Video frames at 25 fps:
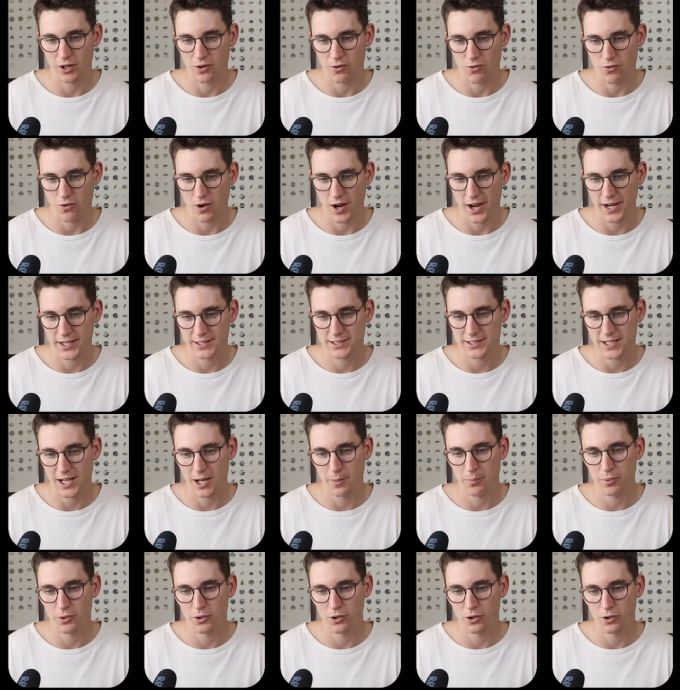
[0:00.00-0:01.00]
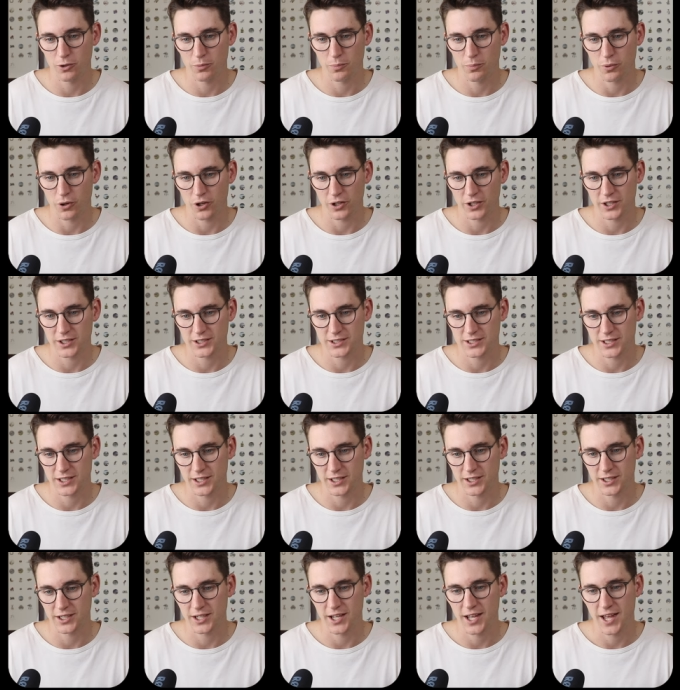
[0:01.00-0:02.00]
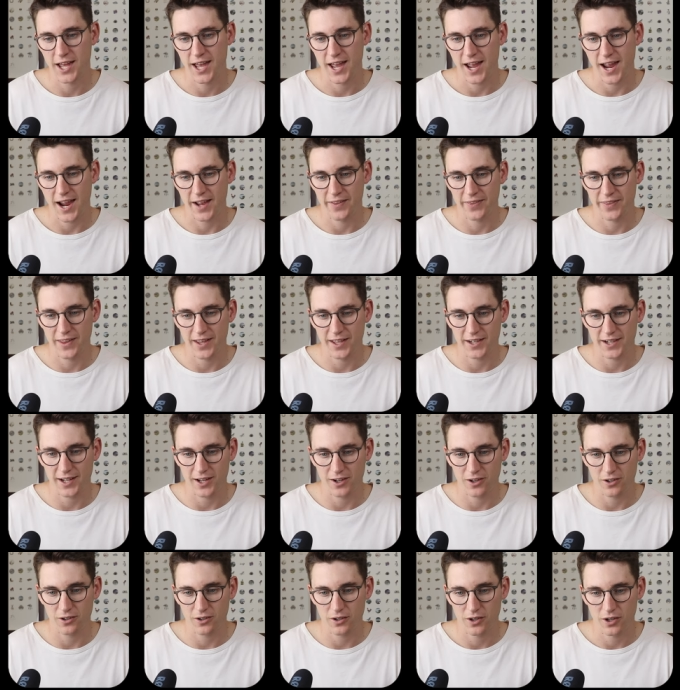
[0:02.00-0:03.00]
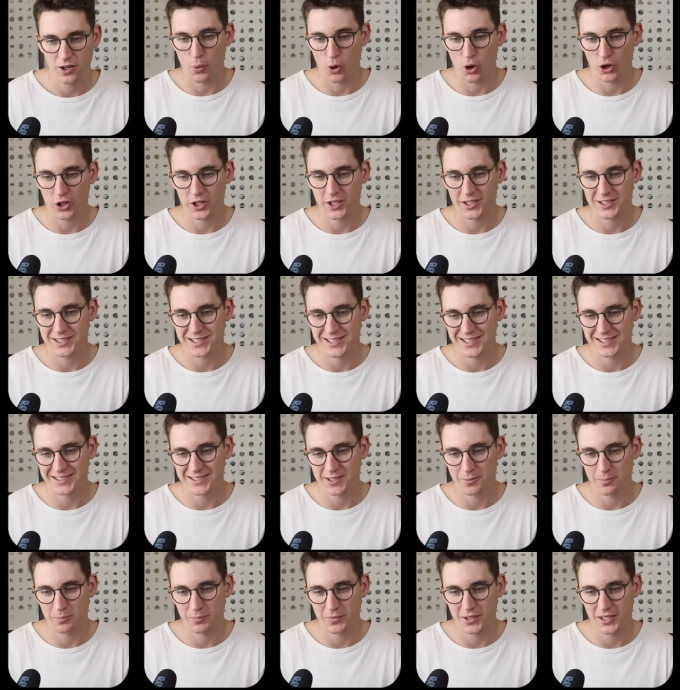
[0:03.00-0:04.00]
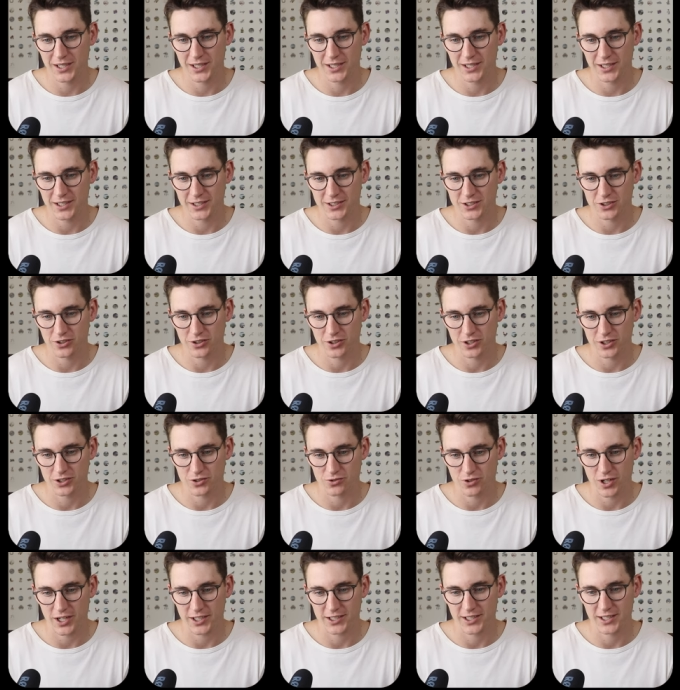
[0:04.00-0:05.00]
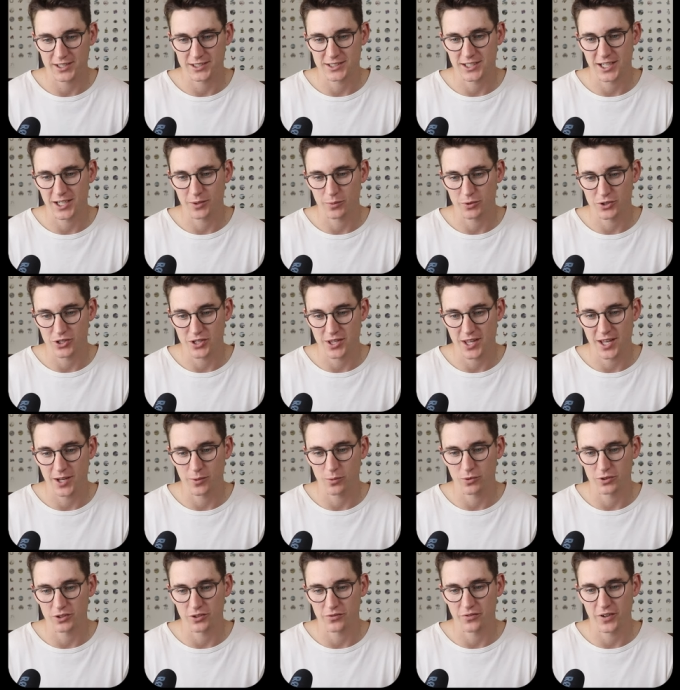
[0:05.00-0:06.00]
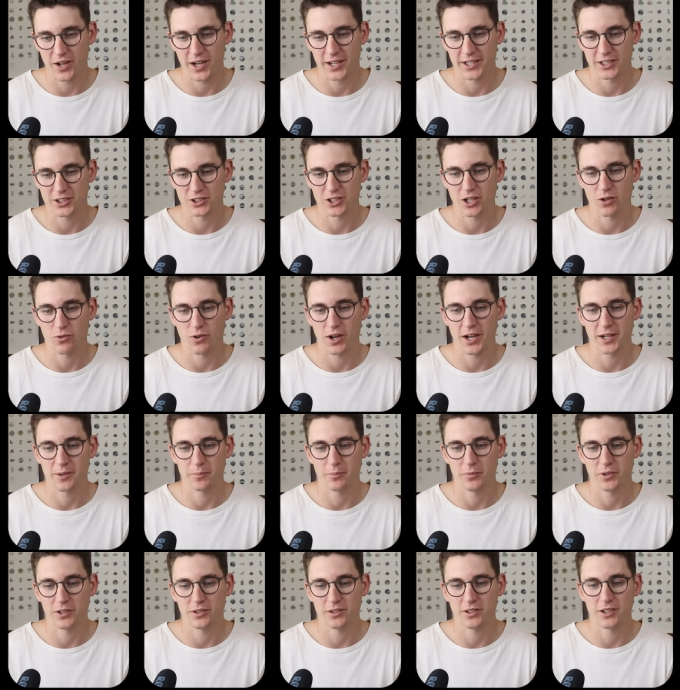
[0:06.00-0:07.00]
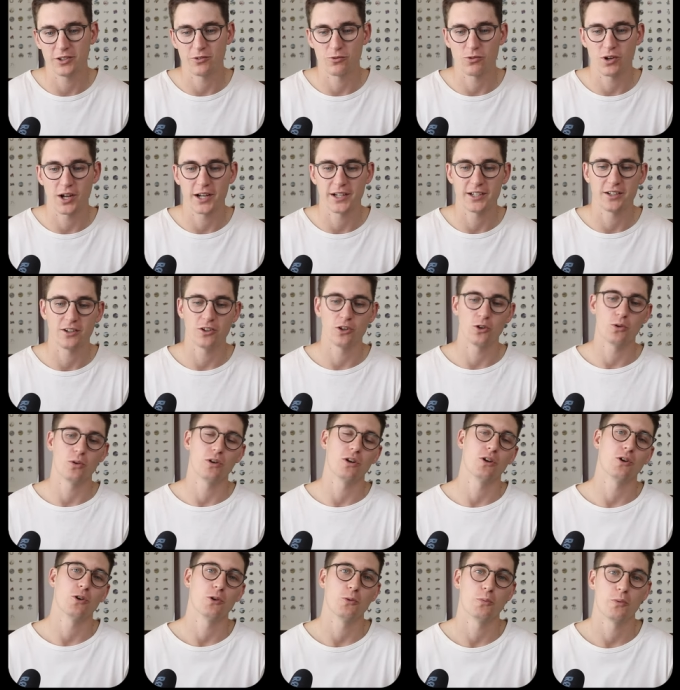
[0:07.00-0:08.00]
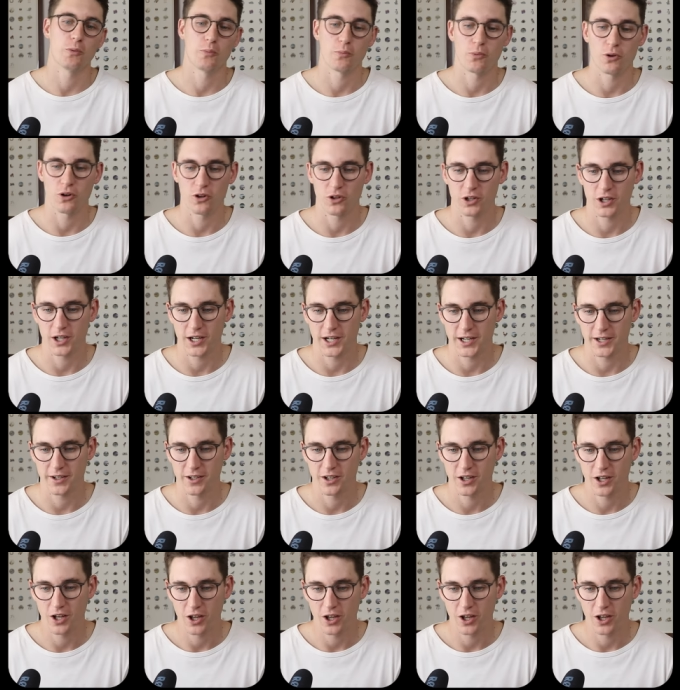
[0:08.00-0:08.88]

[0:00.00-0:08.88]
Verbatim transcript: our right upper lobe bronchus here and then our bronchus intermedius on this right hand side, which then will divide into our right middle and right lower lobe bronchi.